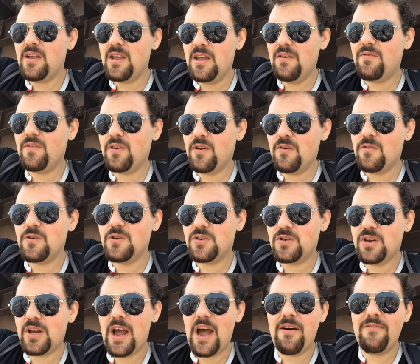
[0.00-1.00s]
even though you
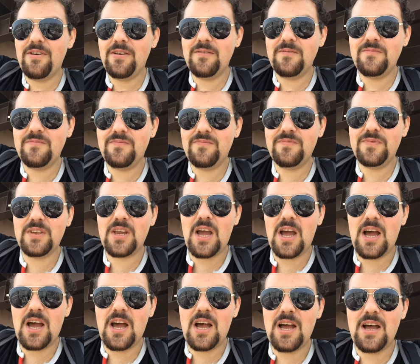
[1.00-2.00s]
should have it,
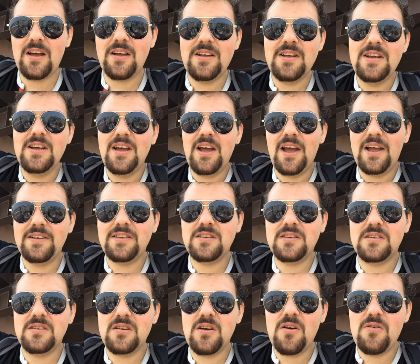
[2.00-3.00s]
uh,
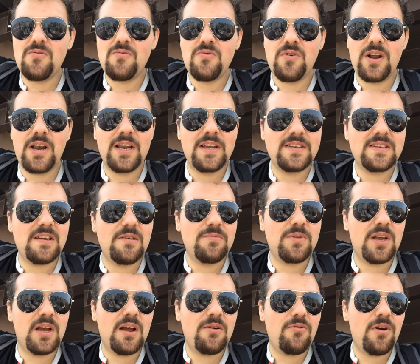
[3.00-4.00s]
it's not really
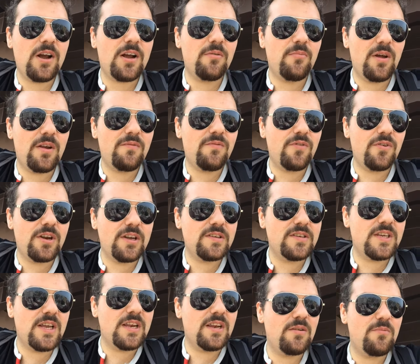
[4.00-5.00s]
something I recommend for an
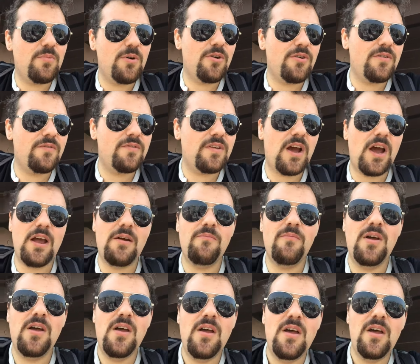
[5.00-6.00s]
extended period of time
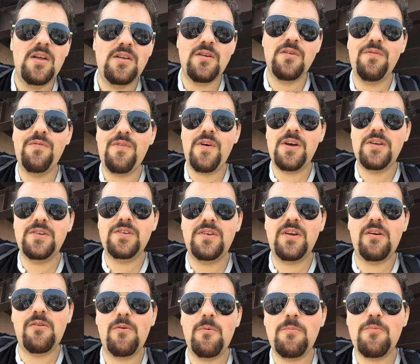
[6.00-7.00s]
your first
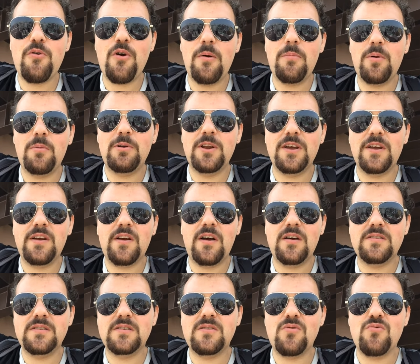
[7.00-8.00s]
year will probably
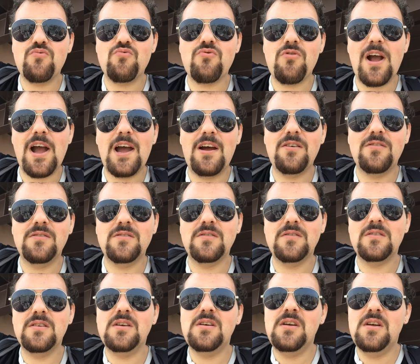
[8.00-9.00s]
cost
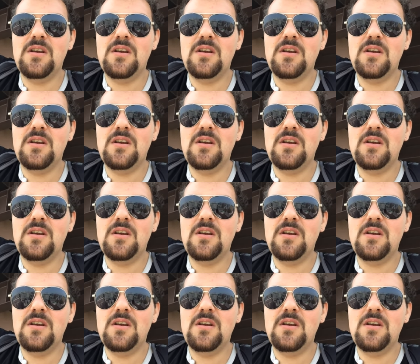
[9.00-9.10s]
around